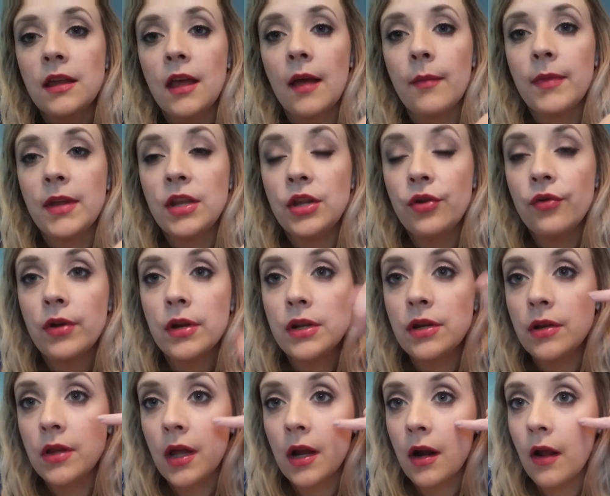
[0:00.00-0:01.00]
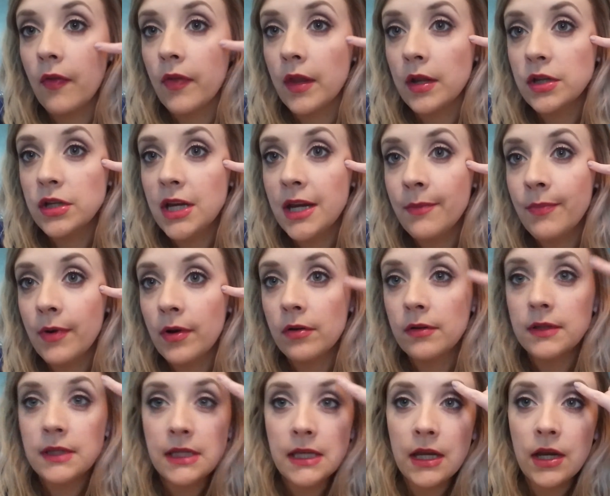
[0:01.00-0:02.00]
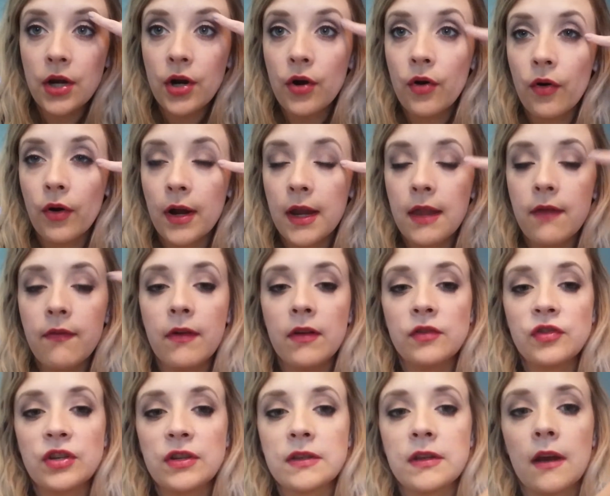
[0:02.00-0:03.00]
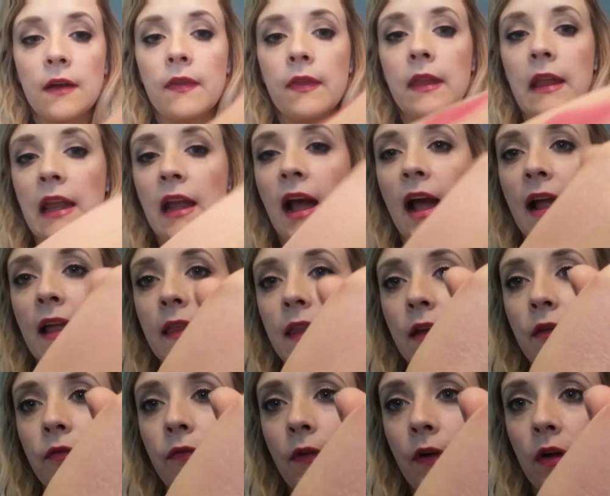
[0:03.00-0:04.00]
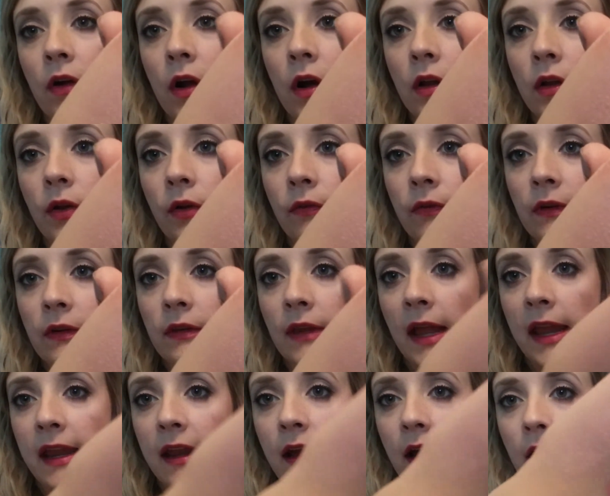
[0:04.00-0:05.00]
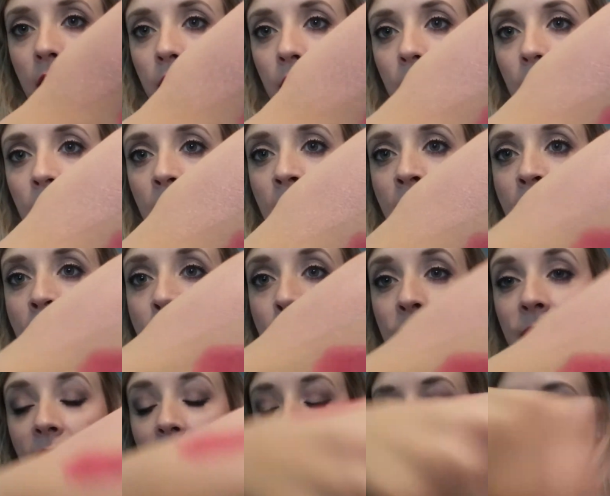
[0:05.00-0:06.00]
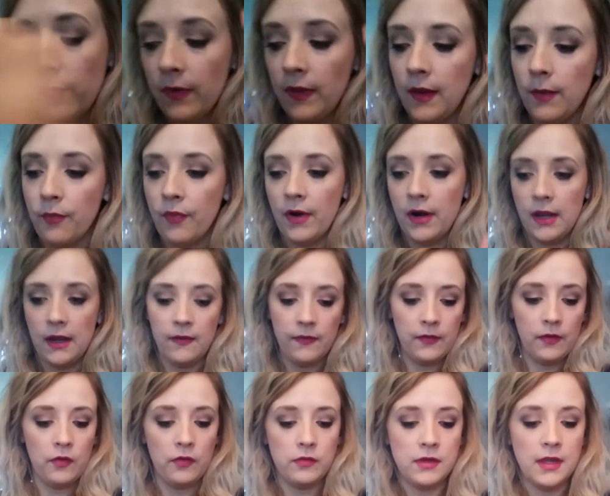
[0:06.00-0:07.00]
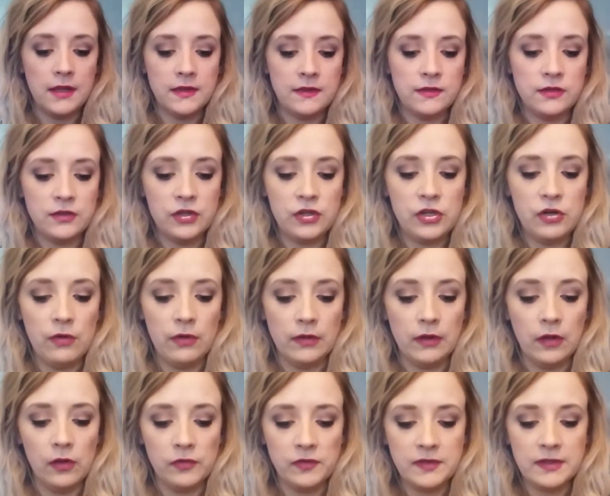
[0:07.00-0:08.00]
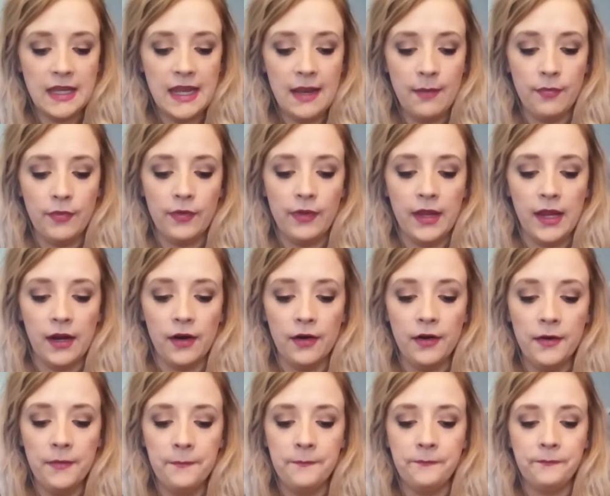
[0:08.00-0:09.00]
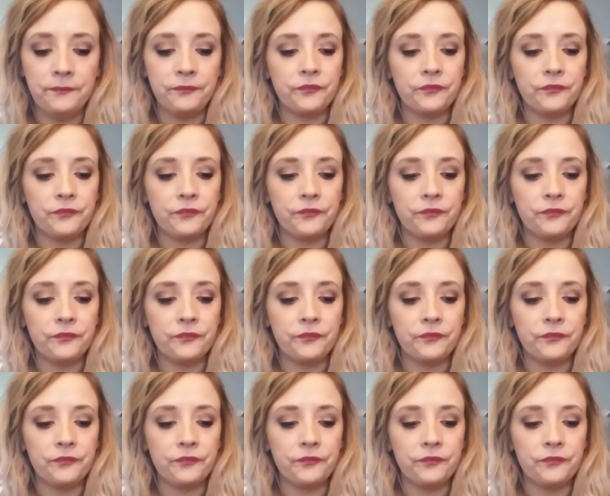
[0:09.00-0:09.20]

I mean, you could do that on the cheekbones here or even just on the eyelid for an all over light color. That's really pretty. So let's do a little sample here.